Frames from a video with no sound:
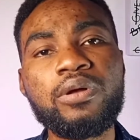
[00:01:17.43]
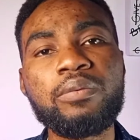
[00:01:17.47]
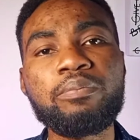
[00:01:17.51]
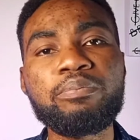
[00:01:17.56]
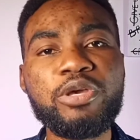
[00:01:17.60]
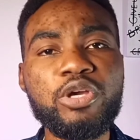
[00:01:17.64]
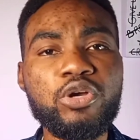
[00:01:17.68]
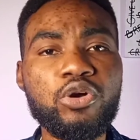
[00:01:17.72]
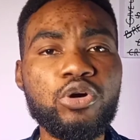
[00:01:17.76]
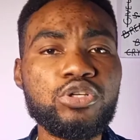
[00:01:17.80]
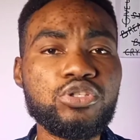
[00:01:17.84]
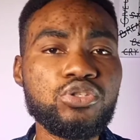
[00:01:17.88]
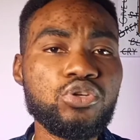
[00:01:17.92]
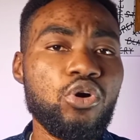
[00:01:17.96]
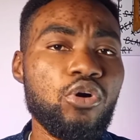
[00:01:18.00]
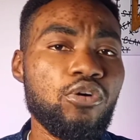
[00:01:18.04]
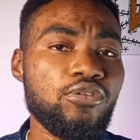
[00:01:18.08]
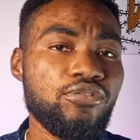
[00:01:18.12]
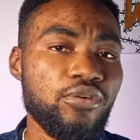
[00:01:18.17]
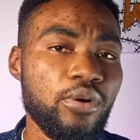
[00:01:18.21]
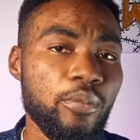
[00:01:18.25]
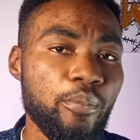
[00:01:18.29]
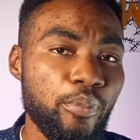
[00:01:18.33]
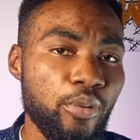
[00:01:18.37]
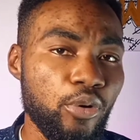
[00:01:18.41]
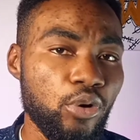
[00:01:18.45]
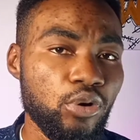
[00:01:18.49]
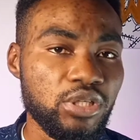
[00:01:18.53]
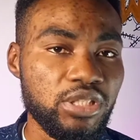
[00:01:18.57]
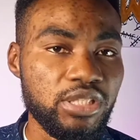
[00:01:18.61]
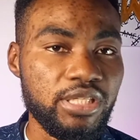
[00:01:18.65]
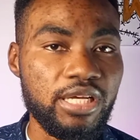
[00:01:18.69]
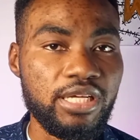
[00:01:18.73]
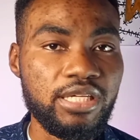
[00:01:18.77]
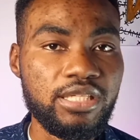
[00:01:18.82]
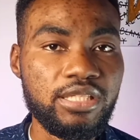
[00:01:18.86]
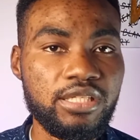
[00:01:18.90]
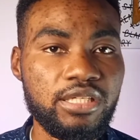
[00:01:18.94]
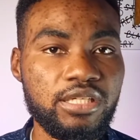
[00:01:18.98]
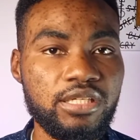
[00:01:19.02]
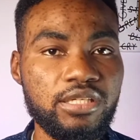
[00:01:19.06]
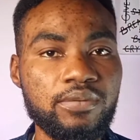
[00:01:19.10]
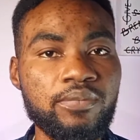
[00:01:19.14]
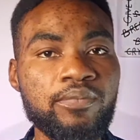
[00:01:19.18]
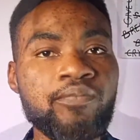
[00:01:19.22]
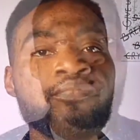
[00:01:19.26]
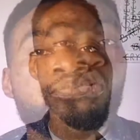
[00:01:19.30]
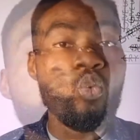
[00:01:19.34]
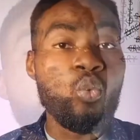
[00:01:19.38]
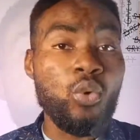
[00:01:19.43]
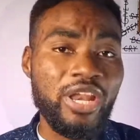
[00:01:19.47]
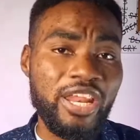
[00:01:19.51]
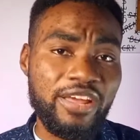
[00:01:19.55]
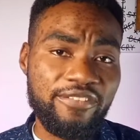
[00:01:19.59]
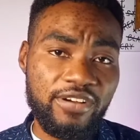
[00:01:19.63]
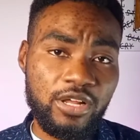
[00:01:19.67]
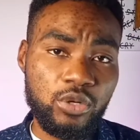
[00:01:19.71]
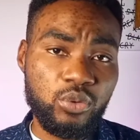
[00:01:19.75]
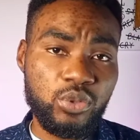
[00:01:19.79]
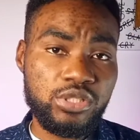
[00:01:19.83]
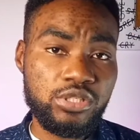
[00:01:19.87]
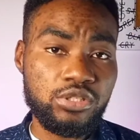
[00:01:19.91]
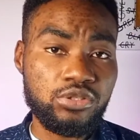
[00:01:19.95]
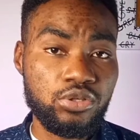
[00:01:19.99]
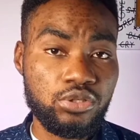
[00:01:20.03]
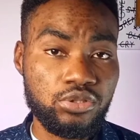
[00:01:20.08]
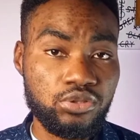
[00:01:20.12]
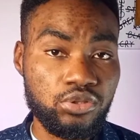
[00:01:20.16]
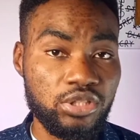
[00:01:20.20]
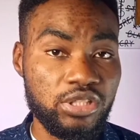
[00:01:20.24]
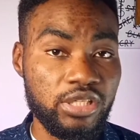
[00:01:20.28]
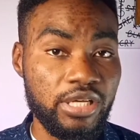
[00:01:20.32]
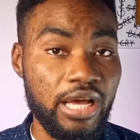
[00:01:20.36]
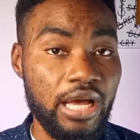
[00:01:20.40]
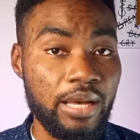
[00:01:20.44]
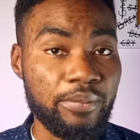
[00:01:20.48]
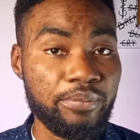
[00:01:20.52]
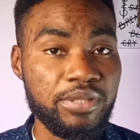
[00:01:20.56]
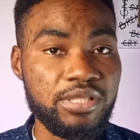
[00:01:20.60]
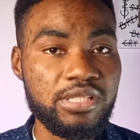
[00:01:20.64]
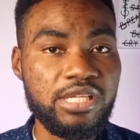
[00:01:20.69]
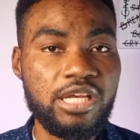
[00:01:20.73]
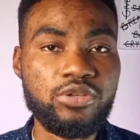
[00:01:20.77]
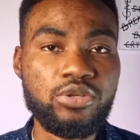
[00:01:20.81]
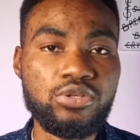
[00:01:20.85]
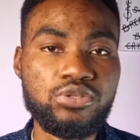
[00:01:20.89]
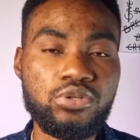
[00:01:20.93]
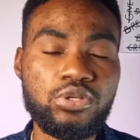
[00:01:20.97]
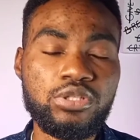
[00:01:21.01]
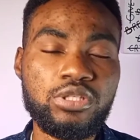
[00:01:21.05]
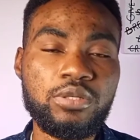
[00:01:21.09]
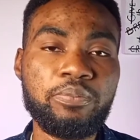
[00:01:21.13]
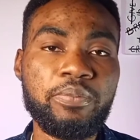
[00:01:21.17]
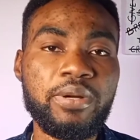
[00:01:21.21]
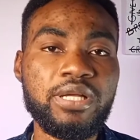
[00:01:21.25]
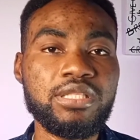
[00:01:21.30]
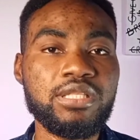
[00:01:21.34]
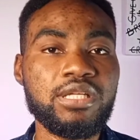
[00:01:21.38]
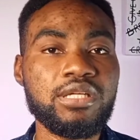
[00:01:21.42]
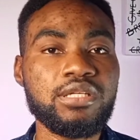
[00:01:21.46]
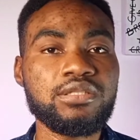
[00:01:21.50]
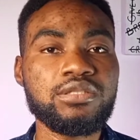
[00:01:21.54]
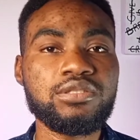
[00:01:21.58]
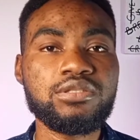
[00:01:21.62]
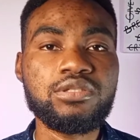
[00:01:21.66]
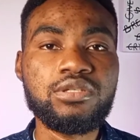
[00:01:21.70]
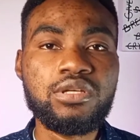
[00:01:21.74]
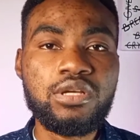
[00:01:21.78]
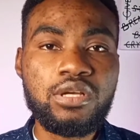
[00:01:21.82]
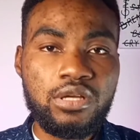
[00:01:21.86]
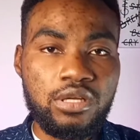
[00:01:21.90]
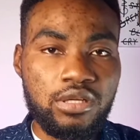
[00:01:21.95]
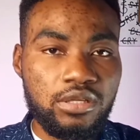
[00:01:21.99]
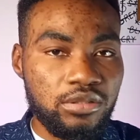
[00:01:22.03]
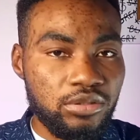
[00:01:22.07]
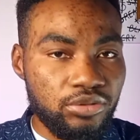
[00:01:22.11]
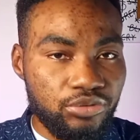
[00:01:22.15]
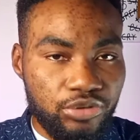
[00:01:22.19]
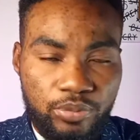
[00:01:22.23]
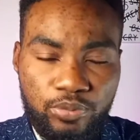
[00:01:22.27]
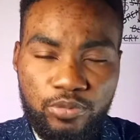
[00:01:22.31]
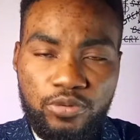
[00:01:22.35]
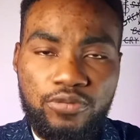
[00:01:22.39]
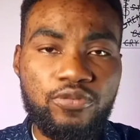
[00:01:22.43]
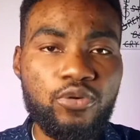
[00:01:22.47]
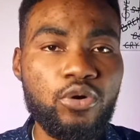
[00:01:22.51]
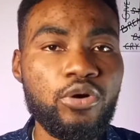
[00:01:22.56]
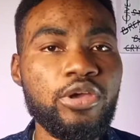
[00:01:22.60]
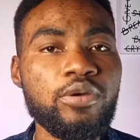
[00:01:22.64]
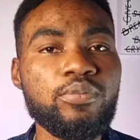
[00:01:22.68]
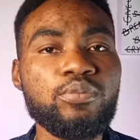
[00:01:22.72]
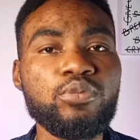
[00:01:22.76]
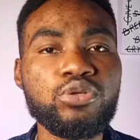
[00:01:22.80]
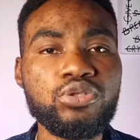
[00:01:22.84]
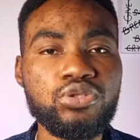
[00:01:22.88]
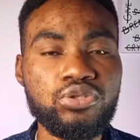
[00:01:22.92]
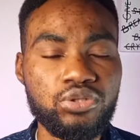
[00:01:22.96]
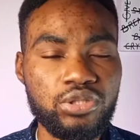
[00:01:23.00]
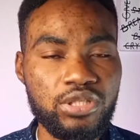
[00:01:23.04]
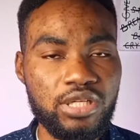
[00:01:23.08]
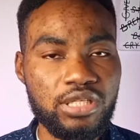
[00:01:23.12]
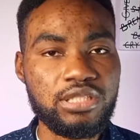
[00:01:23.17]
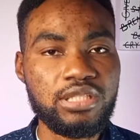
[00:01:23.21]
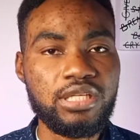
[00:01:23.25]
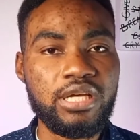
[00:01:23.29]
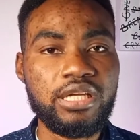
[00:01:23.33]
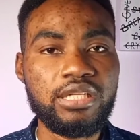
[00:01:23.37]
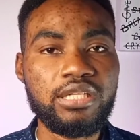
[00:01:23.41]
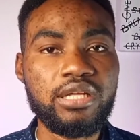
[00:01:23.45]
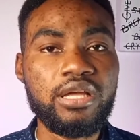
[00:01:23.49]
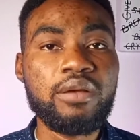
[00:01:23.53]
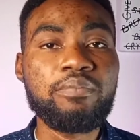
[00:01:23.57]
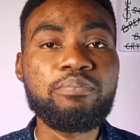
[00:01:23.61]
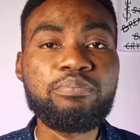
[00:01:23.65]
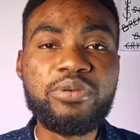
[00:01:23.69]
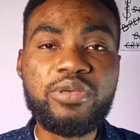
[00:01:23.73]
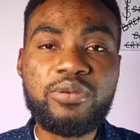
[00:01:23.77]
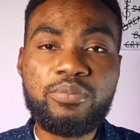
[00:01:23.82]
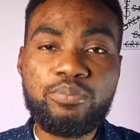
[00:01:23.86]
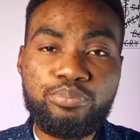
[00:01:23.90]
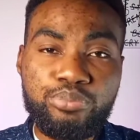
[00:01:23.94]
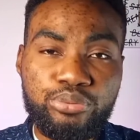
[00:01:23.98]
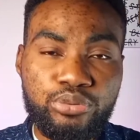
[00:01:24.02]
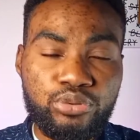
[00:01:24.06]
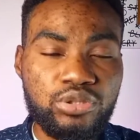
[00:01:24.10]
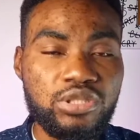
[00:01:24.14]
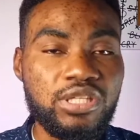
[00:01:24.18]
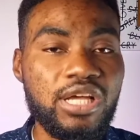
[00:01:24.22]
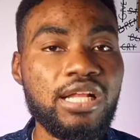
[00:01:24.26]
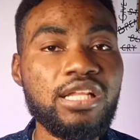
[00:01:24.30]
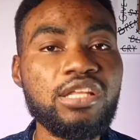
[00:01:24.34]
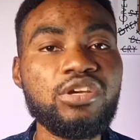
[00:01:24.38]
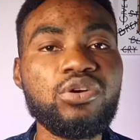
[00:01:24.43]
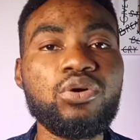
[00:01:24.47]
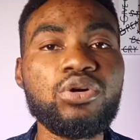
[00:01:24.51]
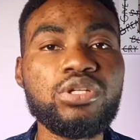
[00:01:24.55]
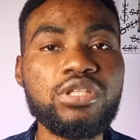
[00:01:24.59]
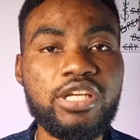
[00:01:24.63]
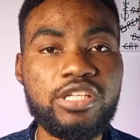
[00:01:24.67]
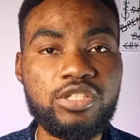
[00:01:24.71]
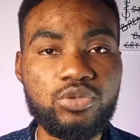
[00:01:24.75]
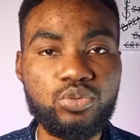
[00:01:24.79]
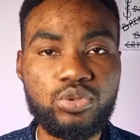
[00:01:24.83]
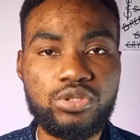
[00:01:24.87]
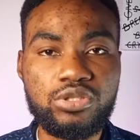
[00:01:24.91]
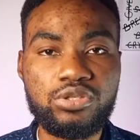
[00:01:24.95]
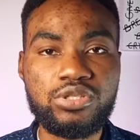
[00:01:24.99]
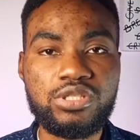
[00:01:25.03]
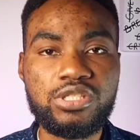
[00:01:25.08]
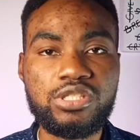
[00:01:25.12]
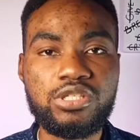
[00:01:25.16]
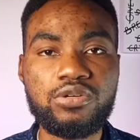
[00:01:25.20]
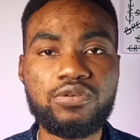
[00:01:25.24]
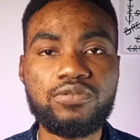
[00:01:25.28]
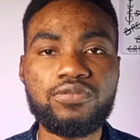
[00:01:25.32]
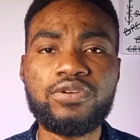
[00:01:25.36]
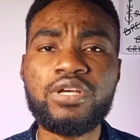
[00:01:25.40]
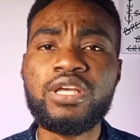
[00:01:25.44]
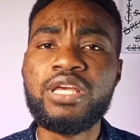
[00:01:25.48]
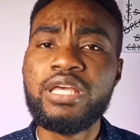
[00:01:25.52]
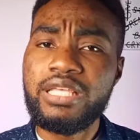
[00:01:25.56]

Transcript: because of poor technique. When evaluating your study habits and your study patterns, remove all emotion aside. Be brutally honest with yourself.